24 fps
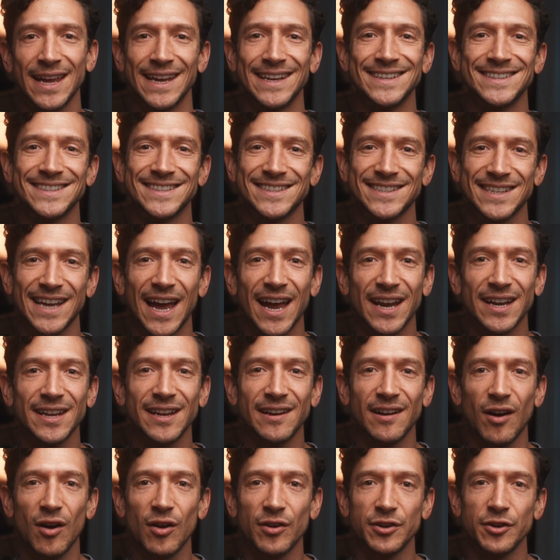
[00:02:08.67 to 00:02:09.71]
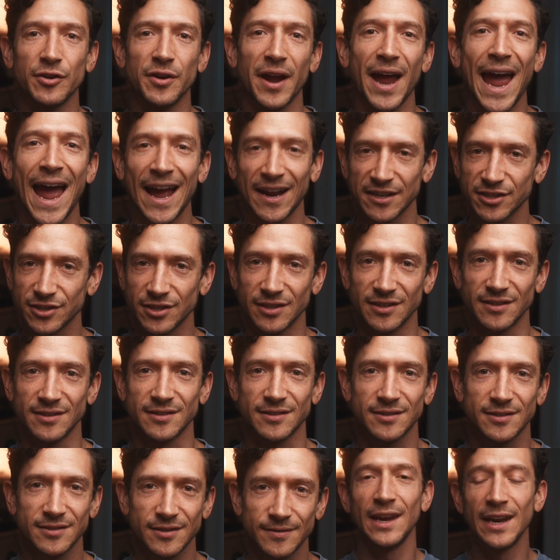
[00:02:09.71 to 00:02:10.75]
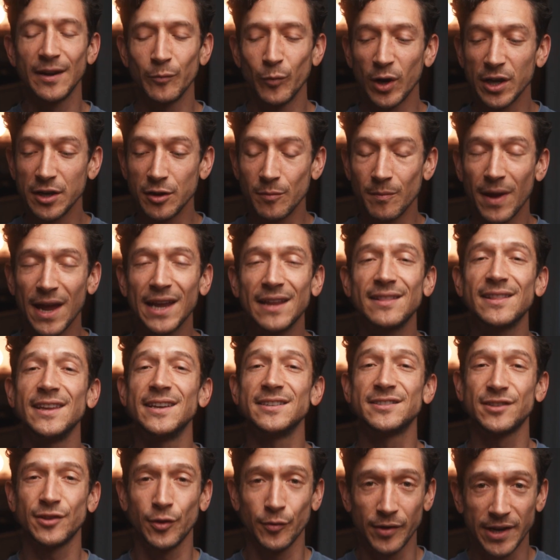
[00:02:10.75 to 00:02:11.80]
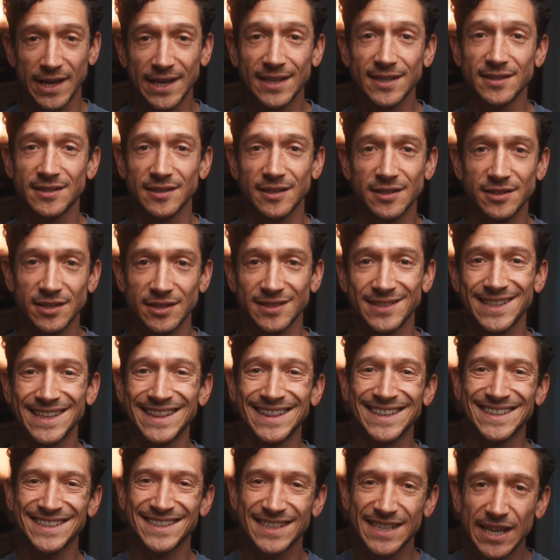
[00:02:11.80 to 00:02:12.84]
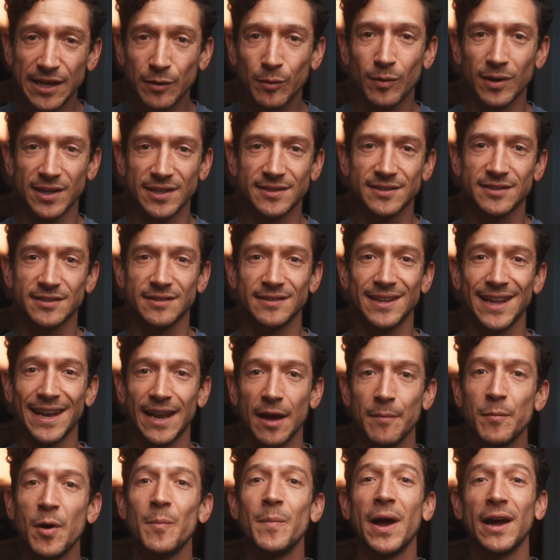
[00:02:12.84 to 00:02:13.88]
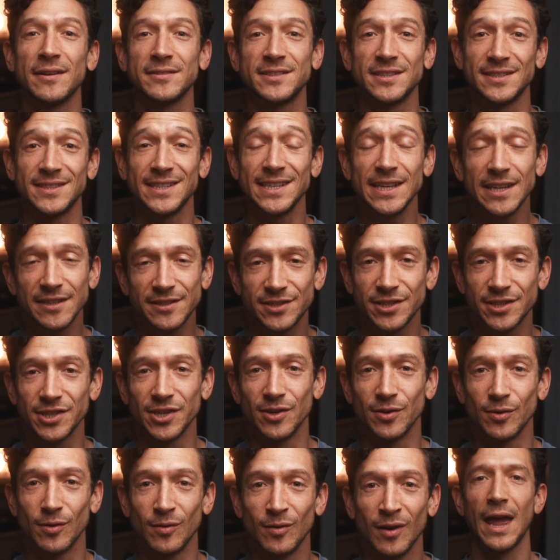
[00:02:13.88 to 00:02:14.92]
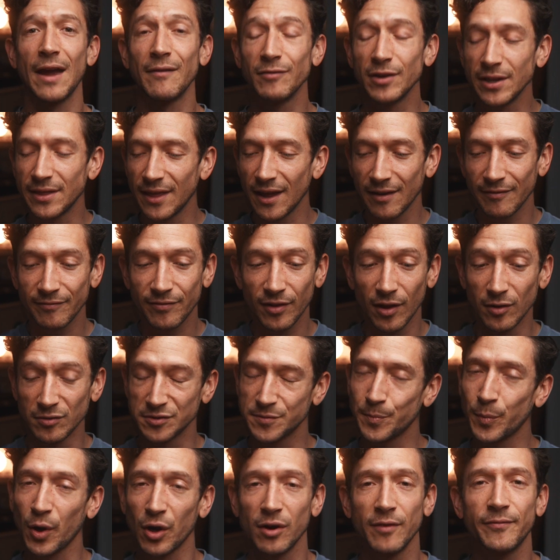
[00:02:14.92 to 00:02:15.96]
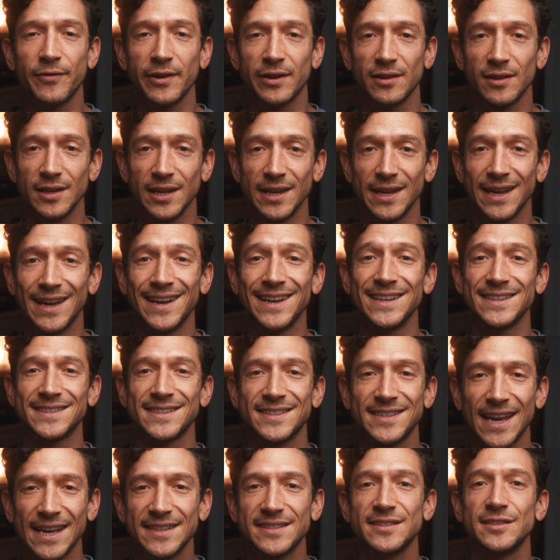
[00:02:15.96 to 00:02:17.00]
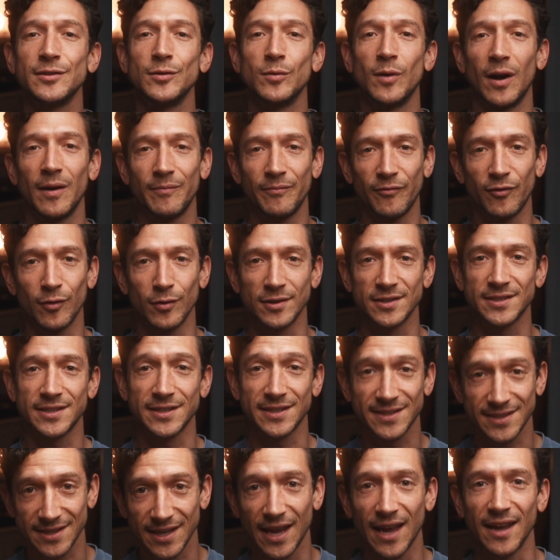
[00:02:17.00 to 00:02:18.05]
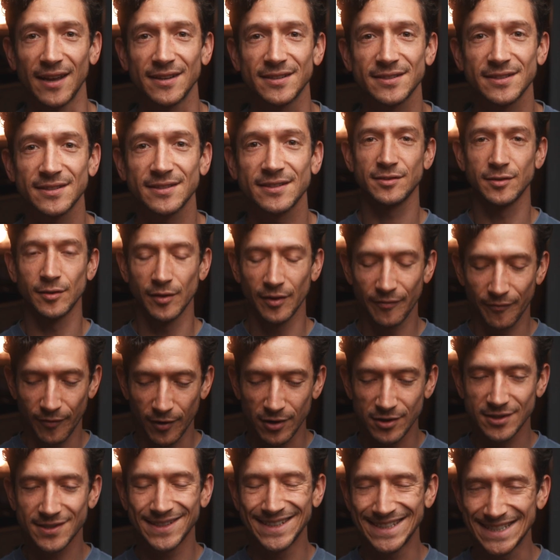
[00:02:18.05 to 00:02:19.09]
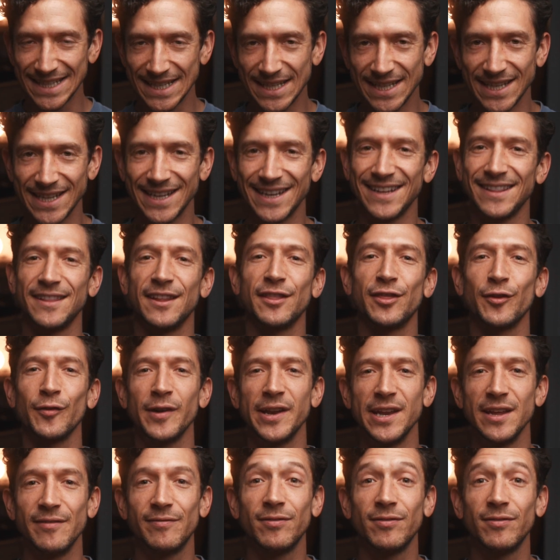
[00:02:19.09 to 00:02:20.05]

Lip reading: and deciding on your actions. And when you make these 3 decisions in the sequence that I'm about to teach you, everything flows perfectly and it sets you up for success. So the first D in the 3D